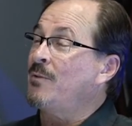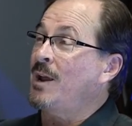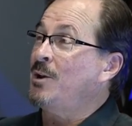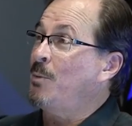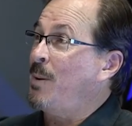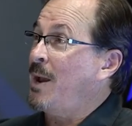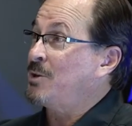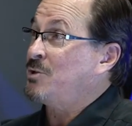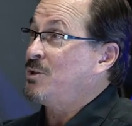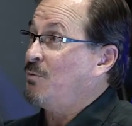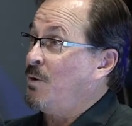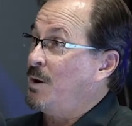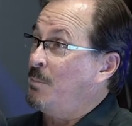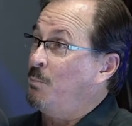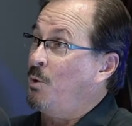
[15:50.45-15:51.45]
i know pastors have
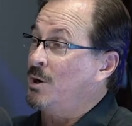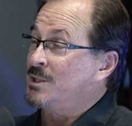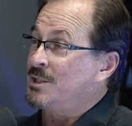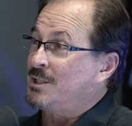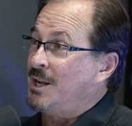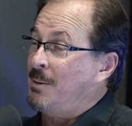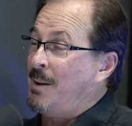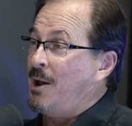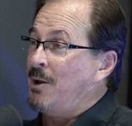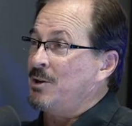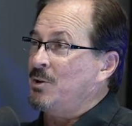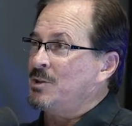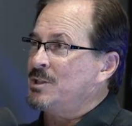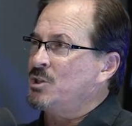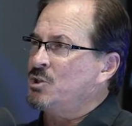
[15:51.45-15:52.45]
written books about
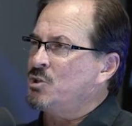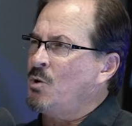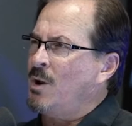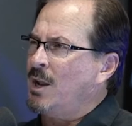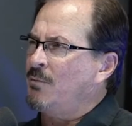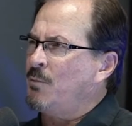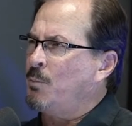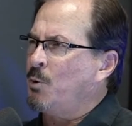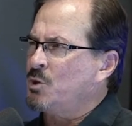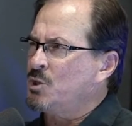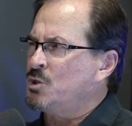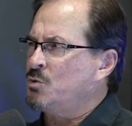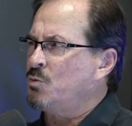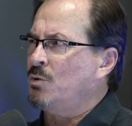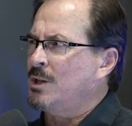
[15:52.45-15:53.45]
you know showing if a
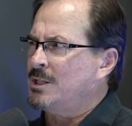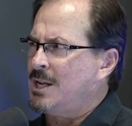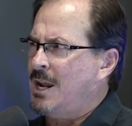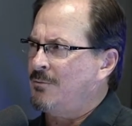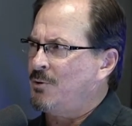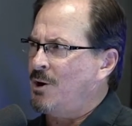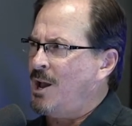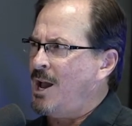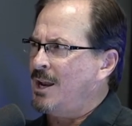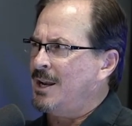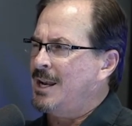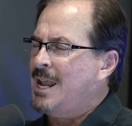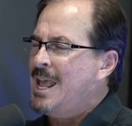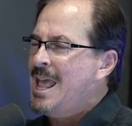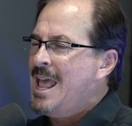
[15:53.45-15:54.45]
person's truly saved or not. And,
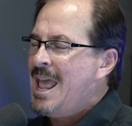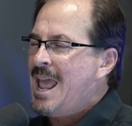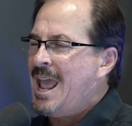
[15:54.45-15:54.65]
yeah.